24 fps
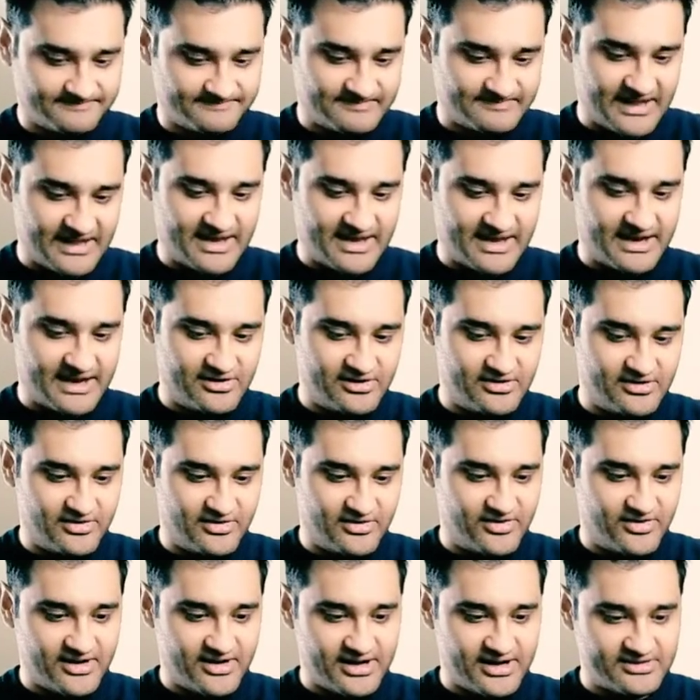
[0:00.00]
Get into
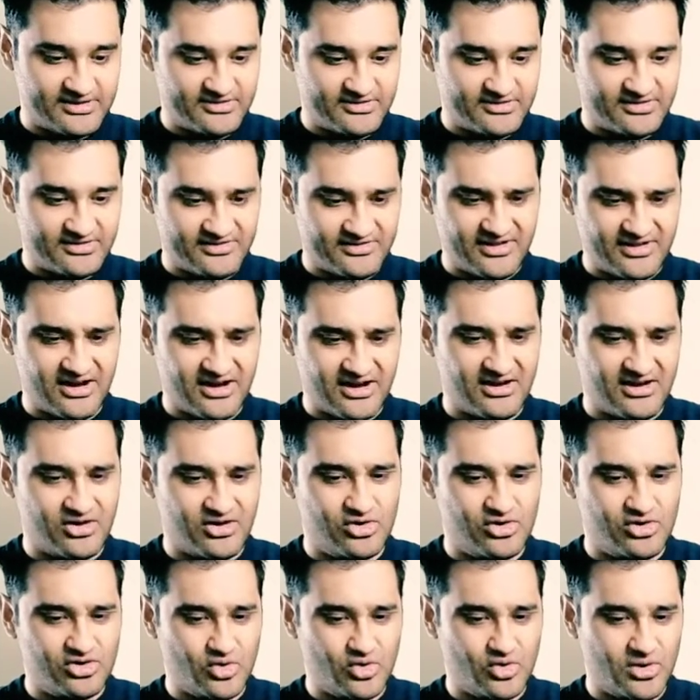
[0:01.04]
that. It's not a
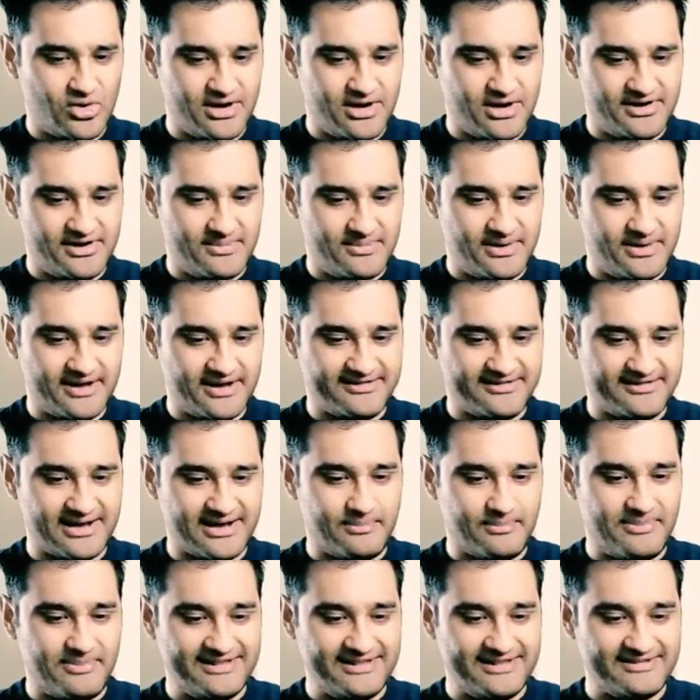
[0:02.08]
good quality bag, it's like a
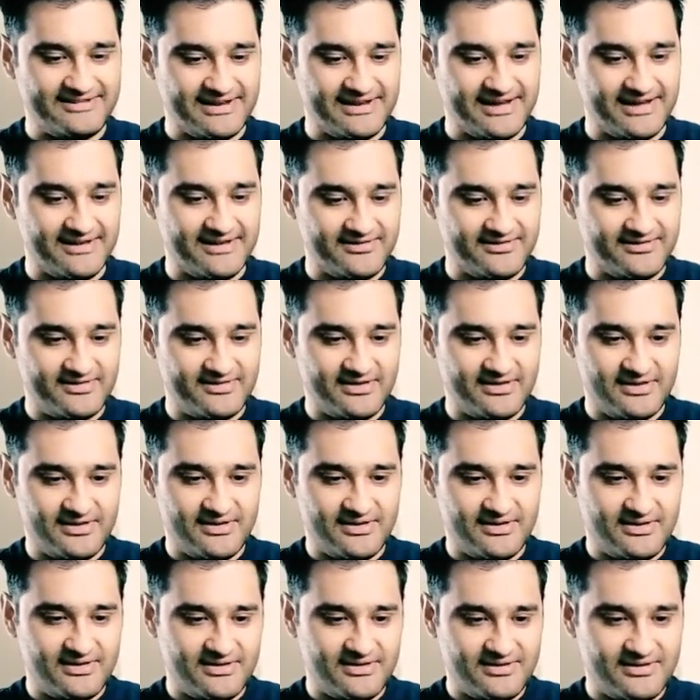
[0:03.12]
pencil case.
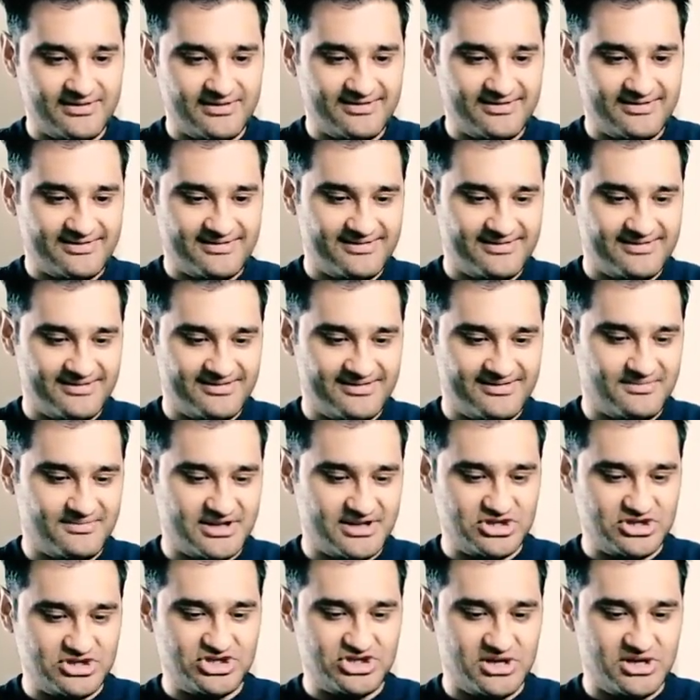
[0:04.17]
It's a bit
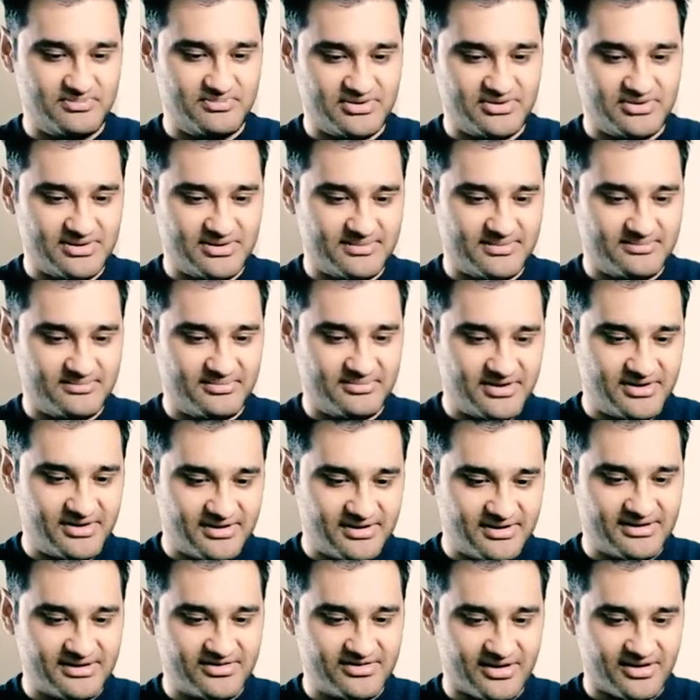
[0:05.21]
cheap, but
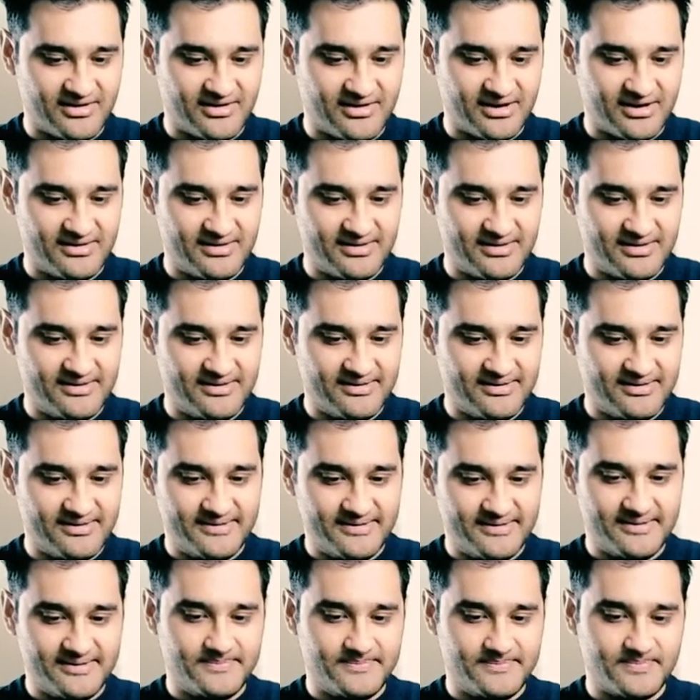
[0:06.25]
it's alright.
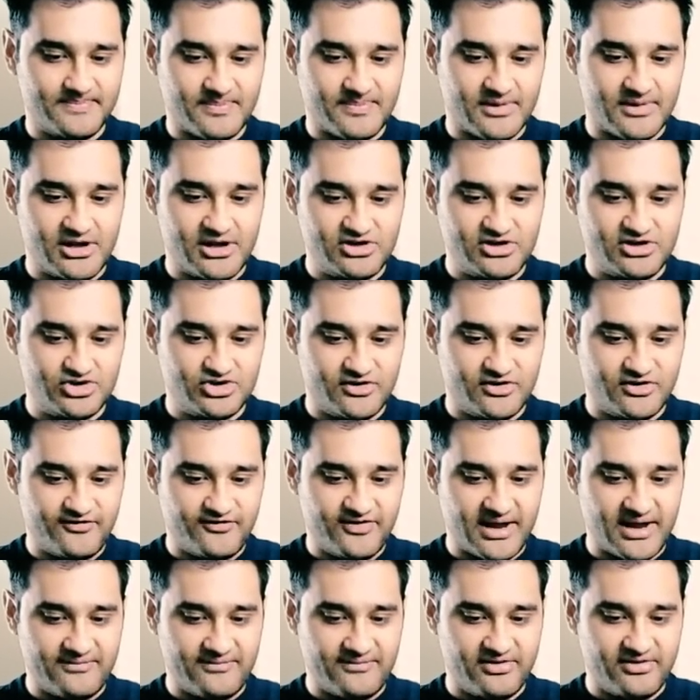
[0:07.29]
It should fit
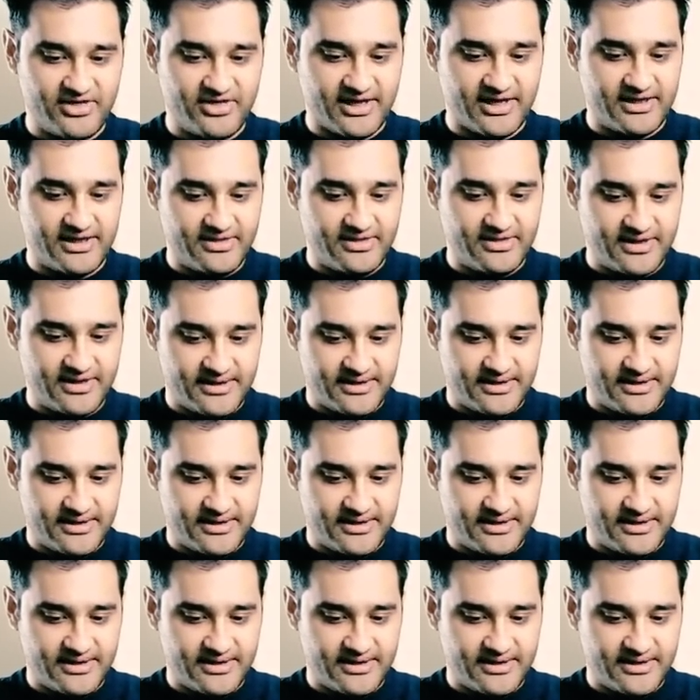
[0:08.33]
everything in there.